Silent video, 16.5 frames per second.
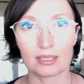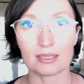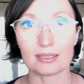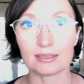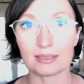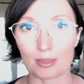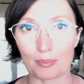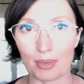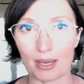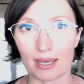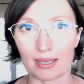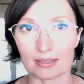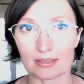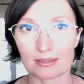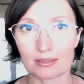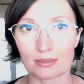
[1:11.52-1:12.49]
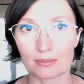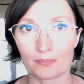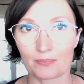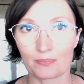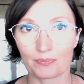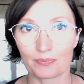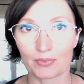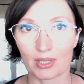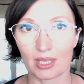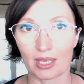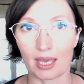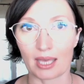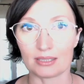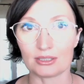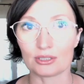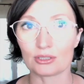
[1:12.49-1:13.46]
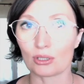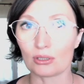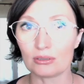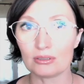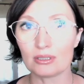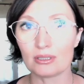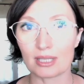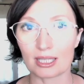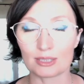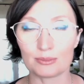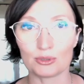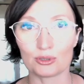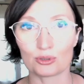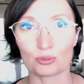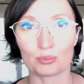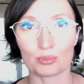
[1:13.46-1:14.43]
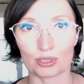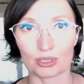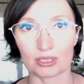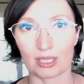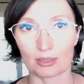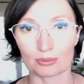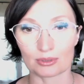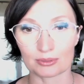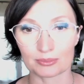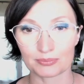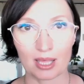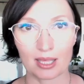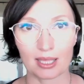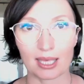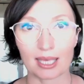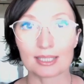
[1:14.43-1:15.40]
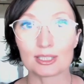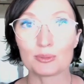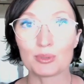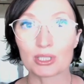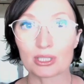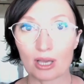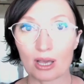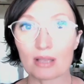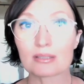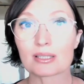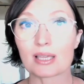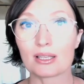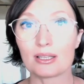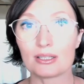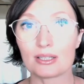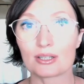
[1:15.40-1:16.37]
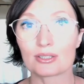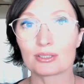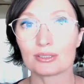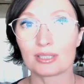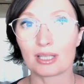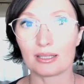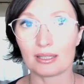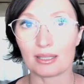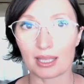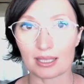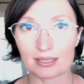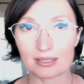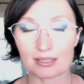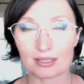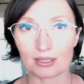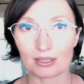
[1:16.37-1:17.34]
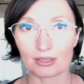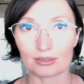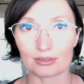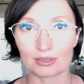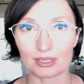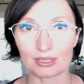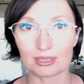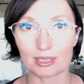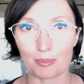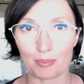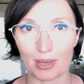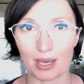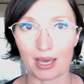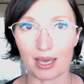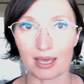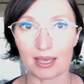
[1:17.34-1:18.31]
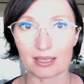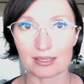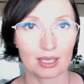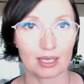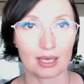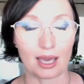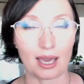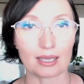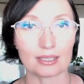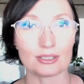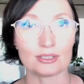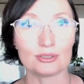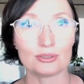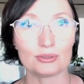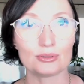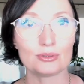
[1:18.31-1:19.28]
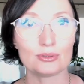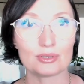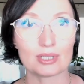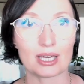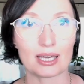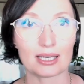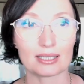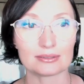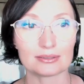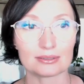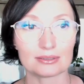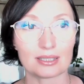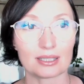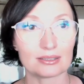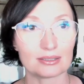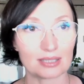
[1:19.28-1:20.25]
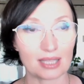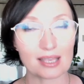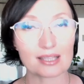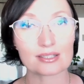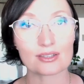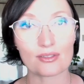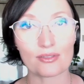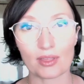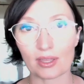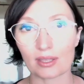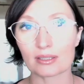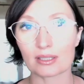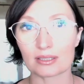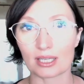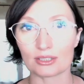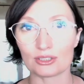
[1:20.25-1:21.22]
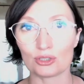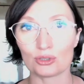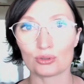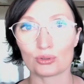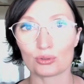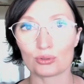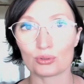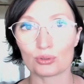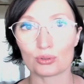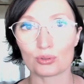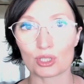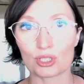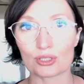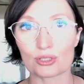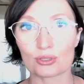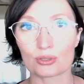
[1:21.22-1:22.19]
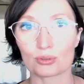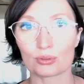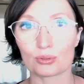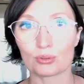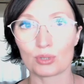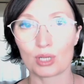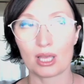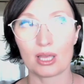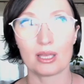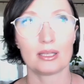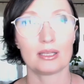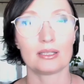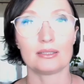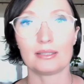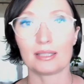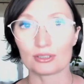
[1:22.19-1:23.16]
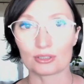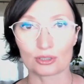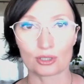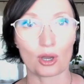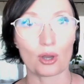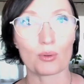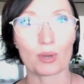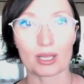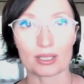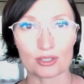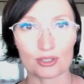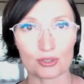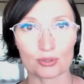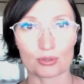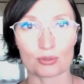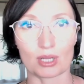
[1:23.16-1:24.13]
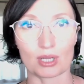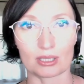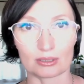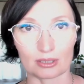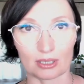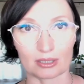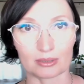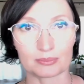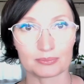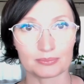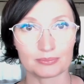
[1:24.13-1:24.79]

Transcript: in the past, and it only led me to burnout. And because I learned the lesson in the past, I knew that the next thing that I need to do is to let go and surrender.